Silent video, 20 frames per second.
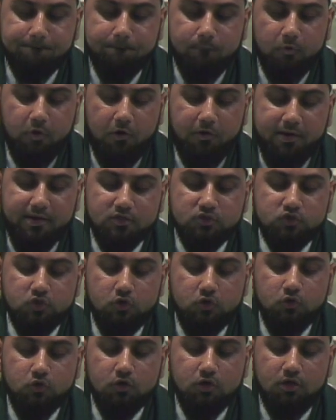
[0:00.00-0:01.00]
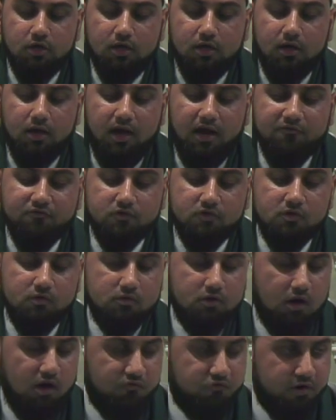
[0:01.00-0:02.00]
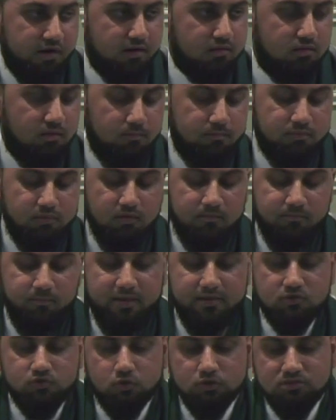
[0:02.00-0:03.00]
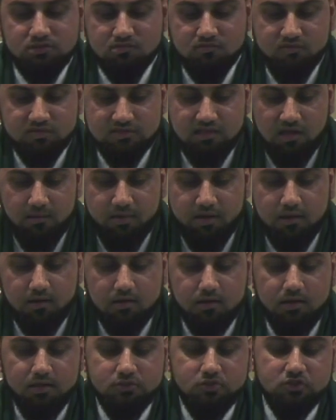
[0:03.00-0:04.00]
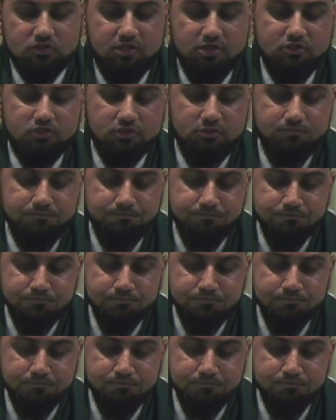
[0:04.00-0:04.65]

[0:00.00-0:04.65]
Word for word: All right, so uh, after covering the, the main sources of Islamic legislation,